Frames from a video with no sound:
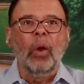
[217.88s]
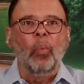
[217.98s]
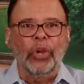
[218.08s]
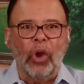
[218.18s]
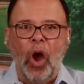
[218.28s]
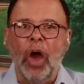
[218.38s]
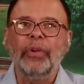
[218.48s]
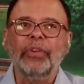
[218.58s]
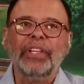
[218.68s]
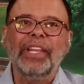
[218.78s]
We are
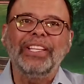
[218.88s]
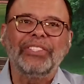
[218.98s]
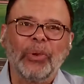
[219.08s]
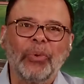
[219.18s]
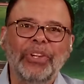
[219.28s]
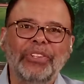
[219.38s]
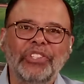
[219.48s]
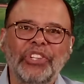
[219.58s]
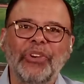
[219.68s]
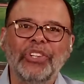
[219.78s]
honored that he has agreed to
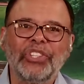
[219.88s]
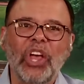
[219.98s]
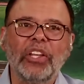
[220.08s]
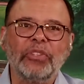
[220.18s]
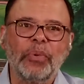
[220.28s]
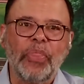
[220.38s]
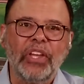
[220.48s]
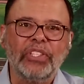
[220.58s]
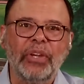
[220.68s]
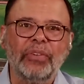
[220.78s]
share his thoughts with
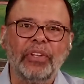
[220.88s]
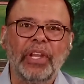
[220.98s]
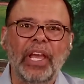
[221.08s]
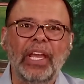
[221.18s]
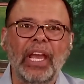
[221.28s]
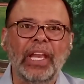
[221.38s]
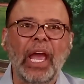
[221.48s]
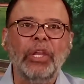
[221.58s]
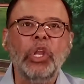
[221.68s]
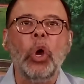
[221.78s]
us here today, and
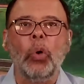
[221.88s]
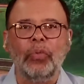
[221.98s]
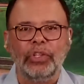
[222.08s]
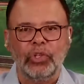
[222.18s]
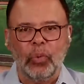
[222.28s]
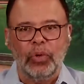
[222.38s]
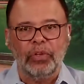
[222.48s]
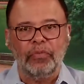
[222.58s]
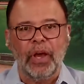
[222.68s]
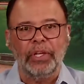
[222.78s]
I know that you're going
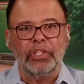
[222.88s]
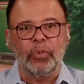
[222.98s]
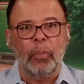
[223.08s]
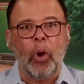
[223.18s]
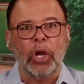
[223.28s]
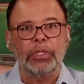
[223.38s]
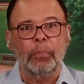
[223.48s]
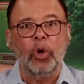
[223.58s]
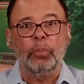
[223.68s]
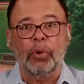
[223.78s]
to find his remarks
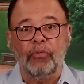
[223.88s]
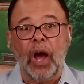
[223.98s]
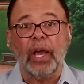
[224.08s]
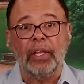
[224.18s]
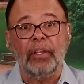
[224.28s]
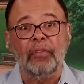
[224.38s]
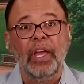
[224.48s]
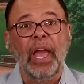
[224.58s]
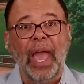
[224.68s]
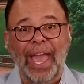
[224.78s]
both provocative
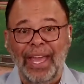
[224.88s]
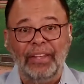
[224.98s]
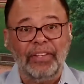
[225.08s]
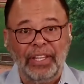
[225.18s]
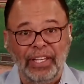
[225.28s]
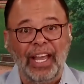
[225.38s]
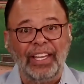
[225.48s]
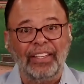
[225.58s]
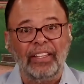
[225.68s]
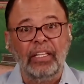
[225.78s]
and
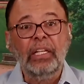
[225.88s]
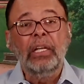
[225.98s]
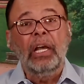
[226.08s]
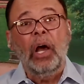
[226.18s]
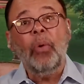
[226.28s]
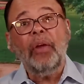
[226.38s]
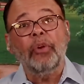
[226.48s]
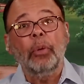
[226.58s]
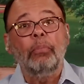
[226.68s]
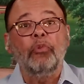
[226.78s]
enlightening.
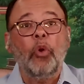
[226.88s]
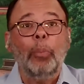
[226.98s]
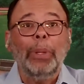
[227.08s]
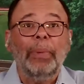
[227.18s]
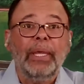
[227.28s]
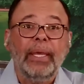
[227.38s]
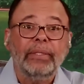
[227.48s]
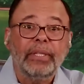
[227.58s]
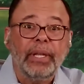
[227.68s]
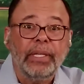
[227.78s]
However, before we
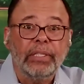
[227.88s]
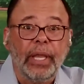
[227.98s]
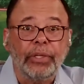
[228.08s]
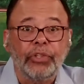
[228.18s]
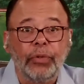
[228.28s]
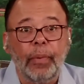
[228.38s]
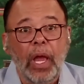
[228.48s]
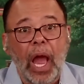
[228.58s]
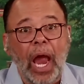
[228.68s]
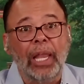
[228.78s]
begin today's lecture,
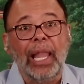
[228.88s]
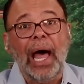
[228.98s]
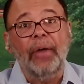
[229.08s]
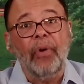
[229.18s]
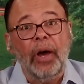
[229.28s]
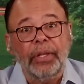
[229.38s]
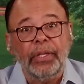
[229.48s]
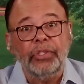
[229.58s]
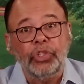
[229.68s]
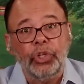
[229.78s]
our live
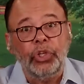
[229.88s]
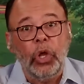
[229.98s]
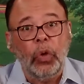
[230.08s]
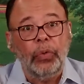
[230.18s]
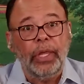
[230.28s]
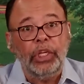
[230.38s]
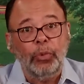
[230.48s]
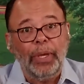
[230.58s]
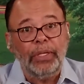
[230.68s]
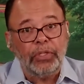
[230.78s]
audience should know that you
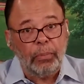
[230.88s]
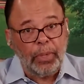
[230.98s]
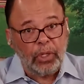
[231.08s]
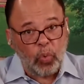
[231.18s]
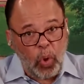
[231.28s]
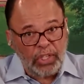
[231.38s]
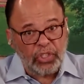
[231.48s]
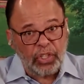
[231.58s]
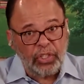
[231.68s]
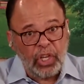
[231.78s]
may submit
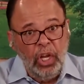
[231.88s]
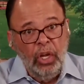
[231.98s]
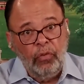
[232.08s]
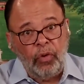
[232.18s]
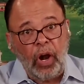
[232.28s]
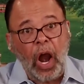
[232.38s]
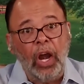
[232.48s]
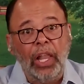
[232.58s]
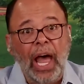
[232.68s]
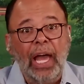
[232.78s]
questions for our
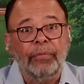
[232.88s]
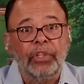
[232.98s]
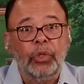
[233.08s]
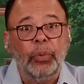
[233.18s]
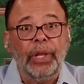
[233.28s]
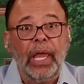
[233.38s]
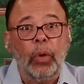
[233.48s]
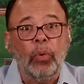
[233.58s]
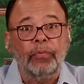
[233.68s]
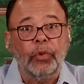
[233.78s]
live Q&A
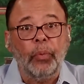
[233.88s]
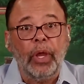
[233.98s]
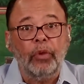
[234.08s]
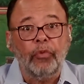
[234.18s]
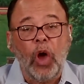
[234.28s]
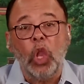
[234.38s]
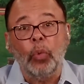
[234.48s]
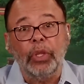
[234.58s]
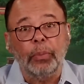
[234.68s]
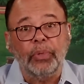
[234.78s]
with DeRay
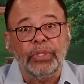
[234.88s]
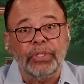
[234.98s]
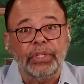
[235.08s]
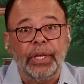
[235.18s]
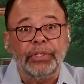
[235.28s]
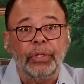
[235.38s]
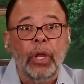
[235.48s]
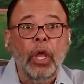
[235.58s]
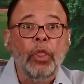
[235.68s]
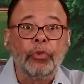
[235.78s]
following the presentation
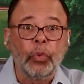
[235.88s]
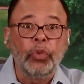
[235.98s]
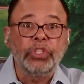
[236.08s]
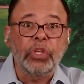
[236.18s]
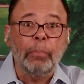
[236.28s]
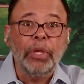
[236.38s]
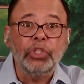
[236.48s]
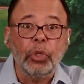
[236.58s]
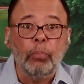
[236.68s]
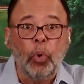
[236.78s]
through the
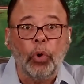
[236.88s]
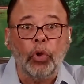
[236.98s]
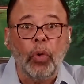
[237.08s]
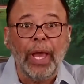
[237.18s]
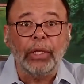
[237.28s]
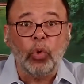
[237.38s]
submission portal at